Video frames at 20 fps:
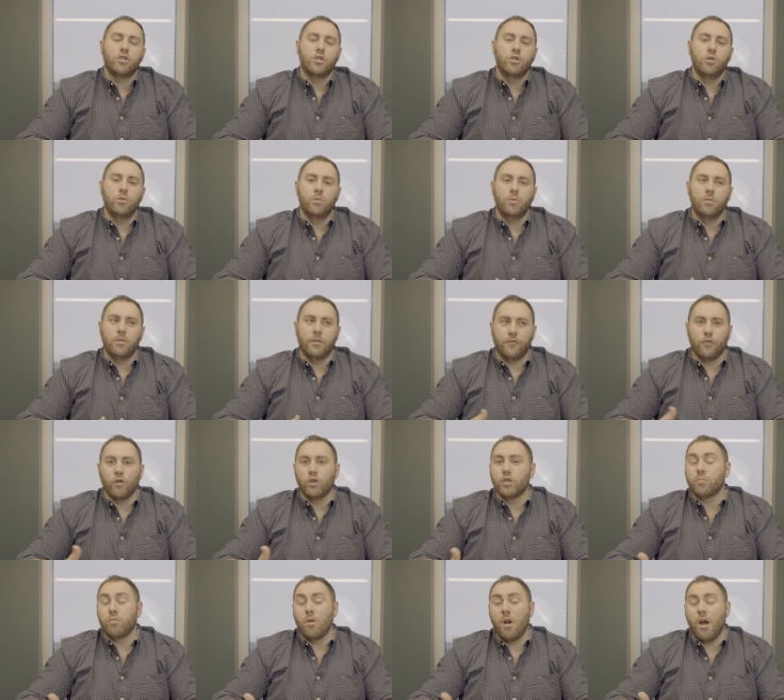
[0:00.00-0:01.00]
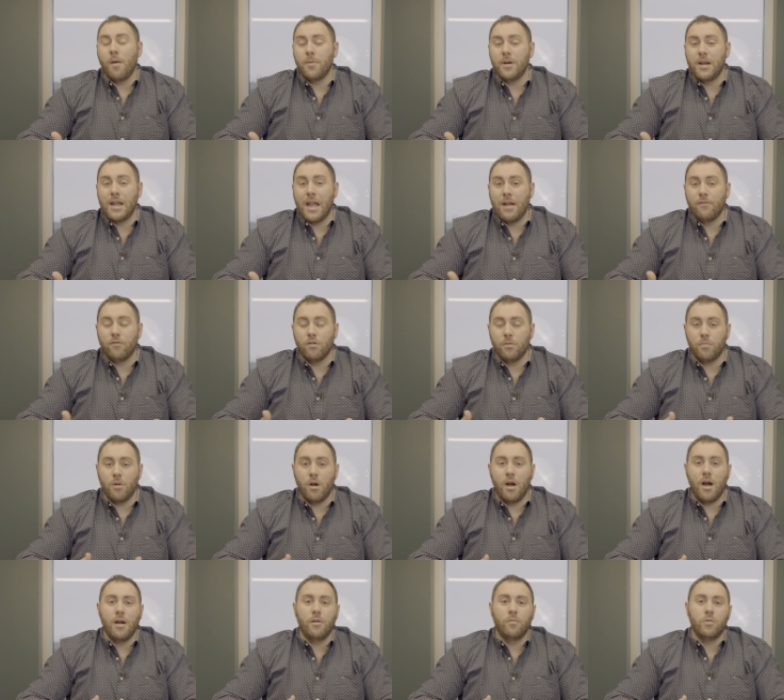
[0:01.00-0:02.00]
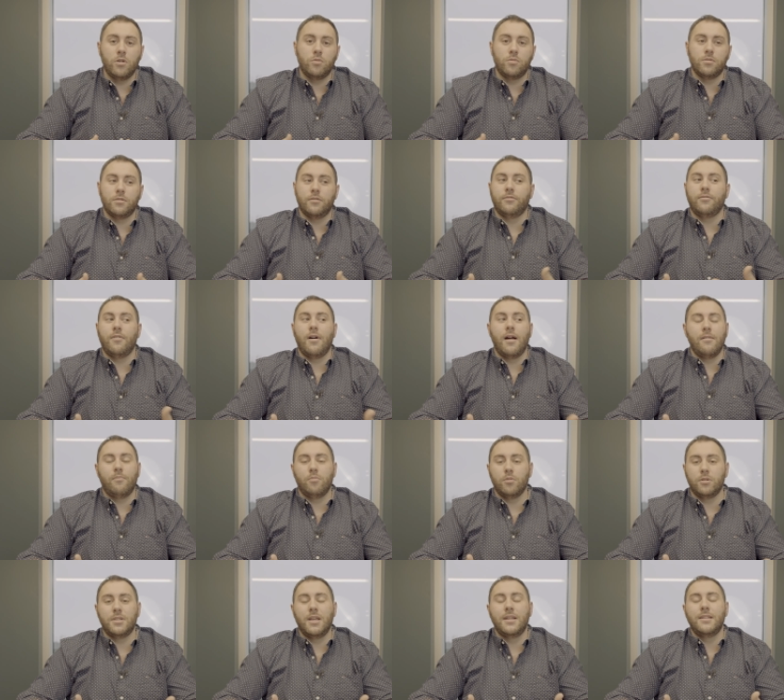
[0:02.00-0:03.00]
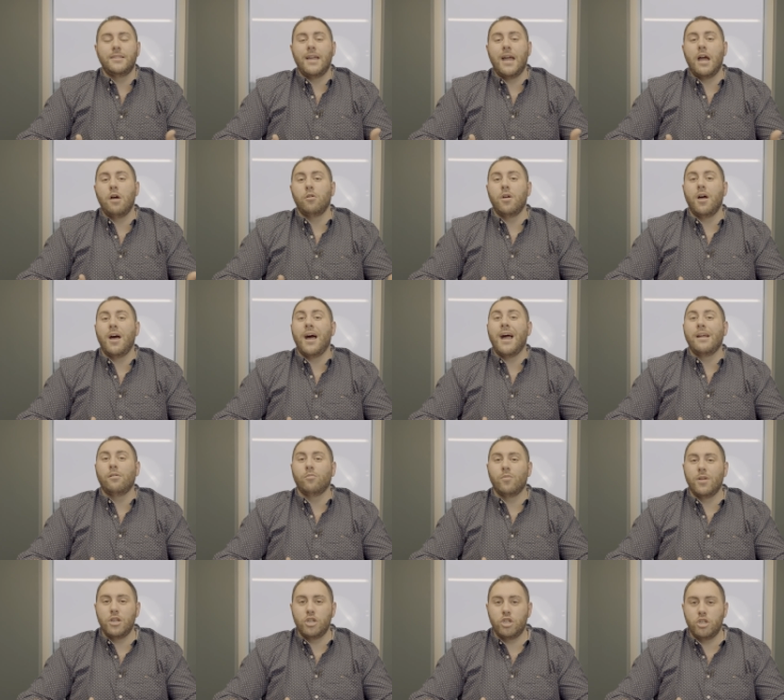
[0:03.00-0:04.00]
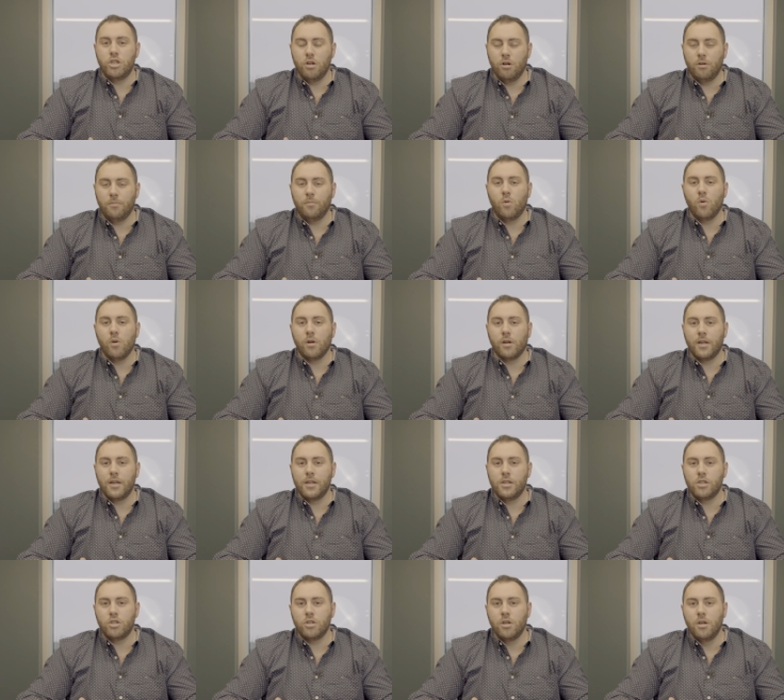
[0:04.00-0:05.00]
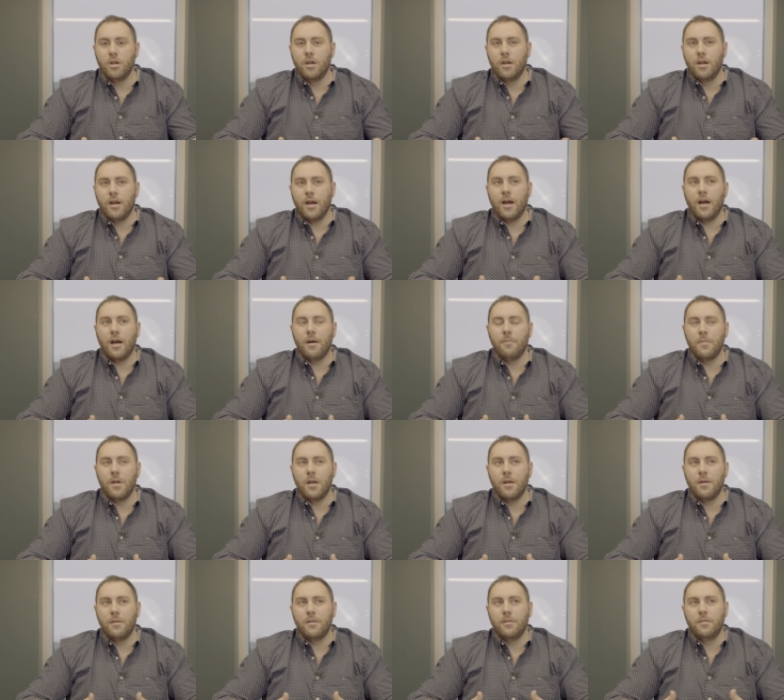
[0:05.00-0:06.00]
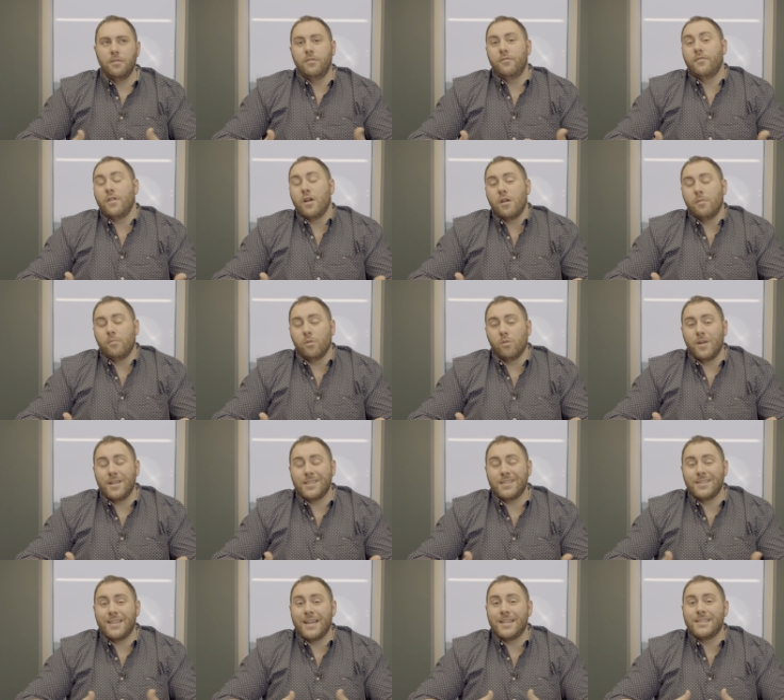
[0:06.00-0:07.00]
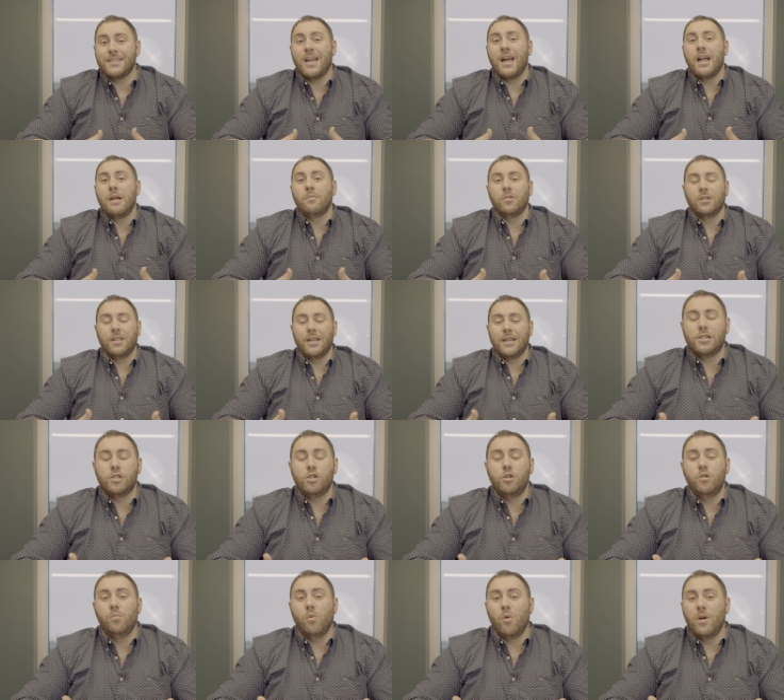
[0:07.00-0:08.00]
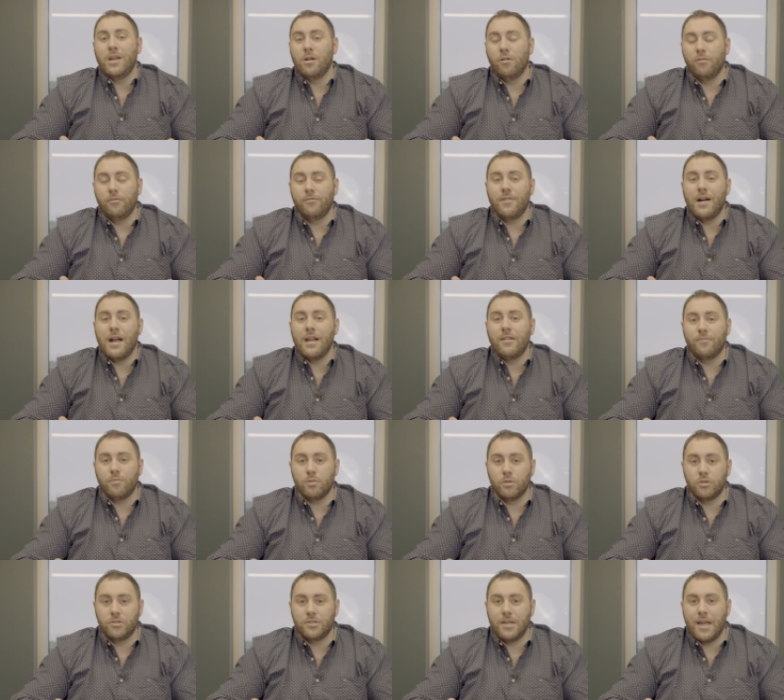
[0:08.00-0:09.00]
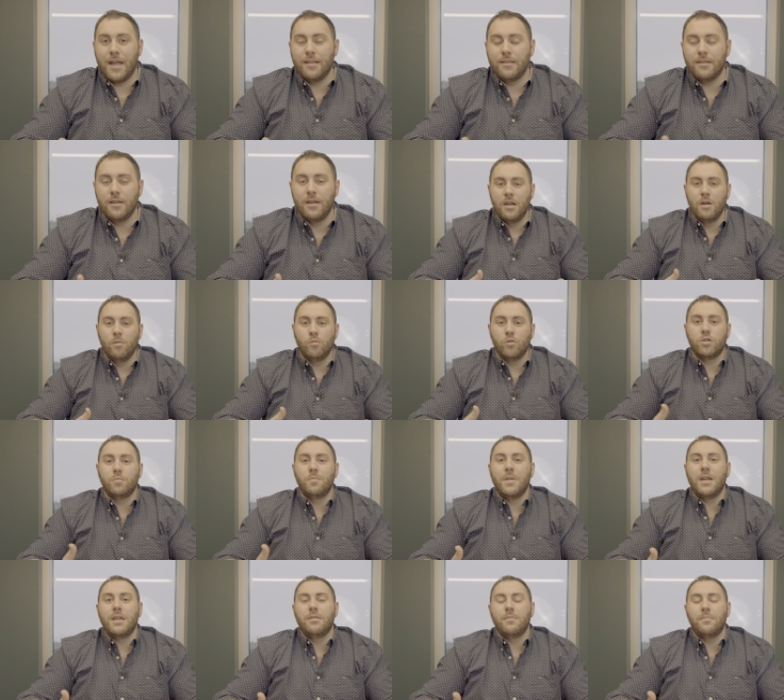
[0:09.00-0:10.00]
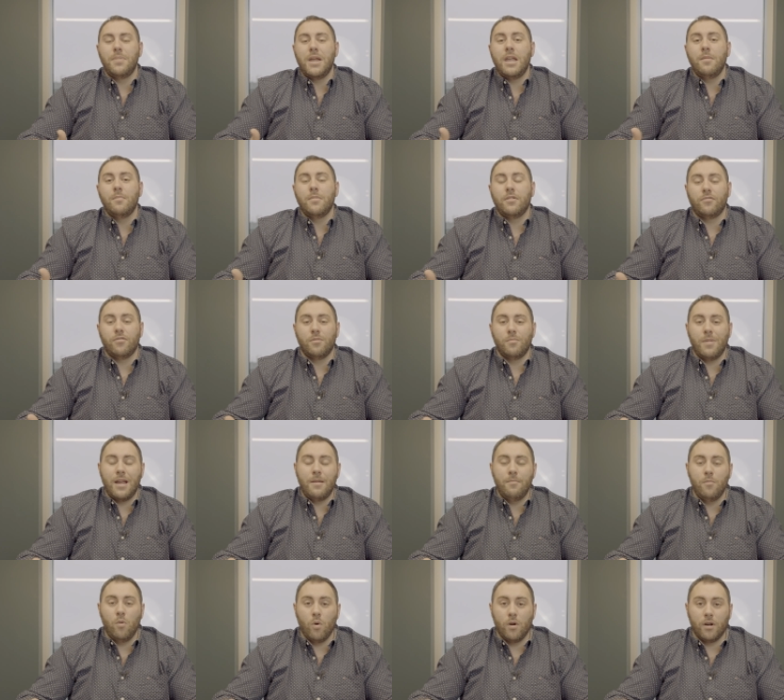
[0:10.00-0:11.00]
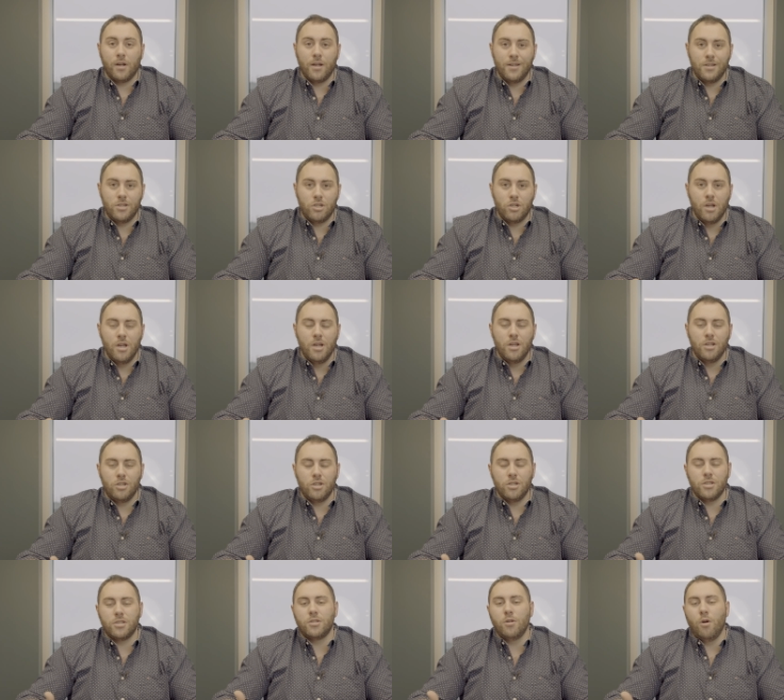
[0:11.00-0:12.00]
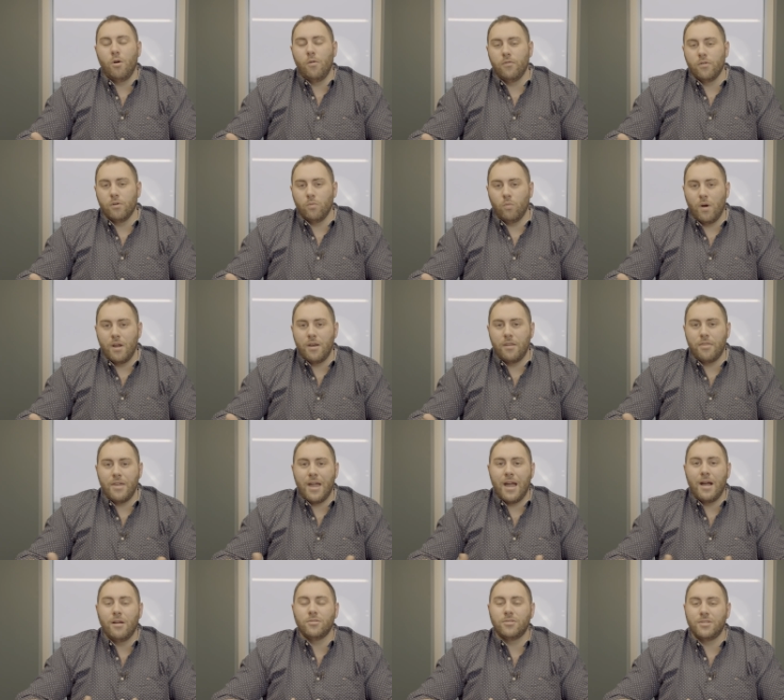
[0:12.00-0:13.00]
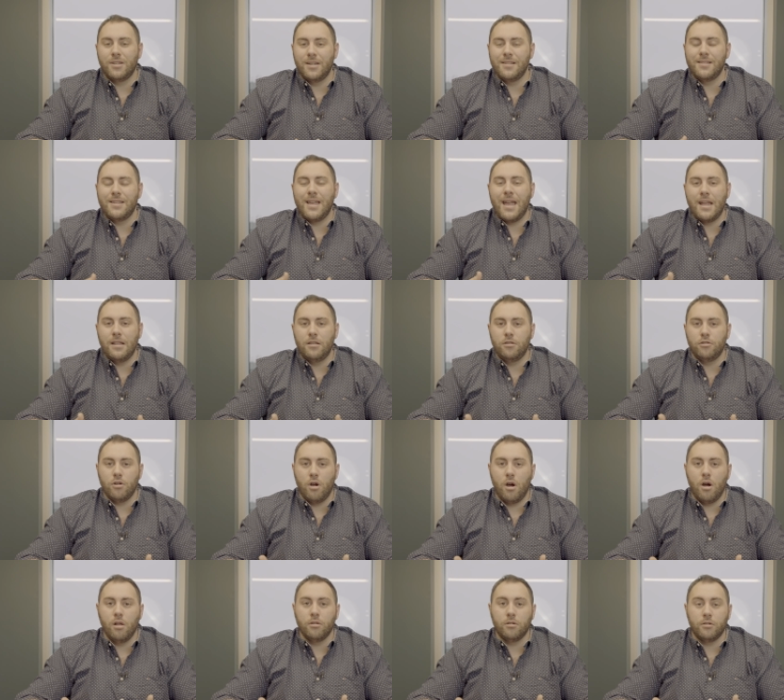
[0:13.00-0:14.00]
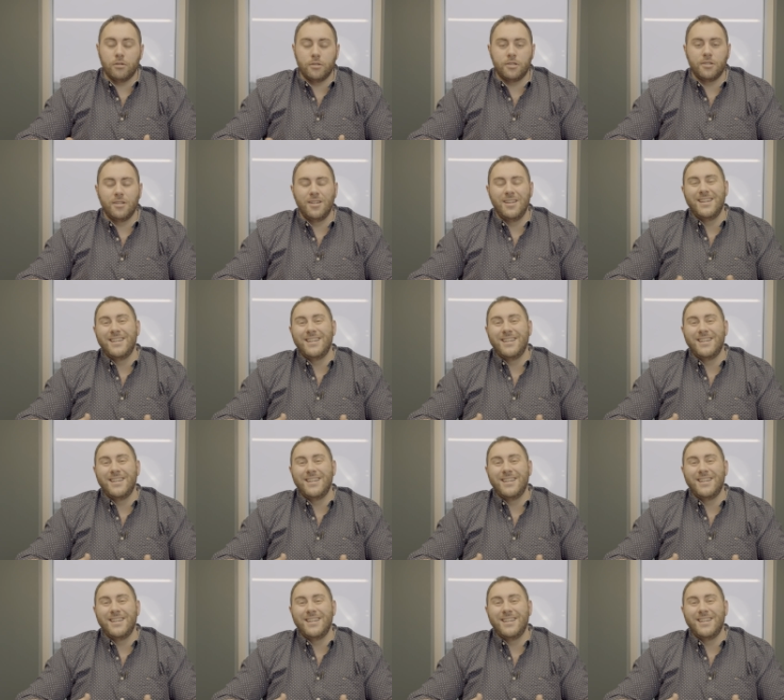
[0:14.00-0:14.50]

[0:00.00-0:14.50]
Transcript: to the first property I ever bought, which was a 5% down, high ratio mortgage. Um, the variable rates at that time were like 2.05%, which made the payment for my mortgage just over $1,010.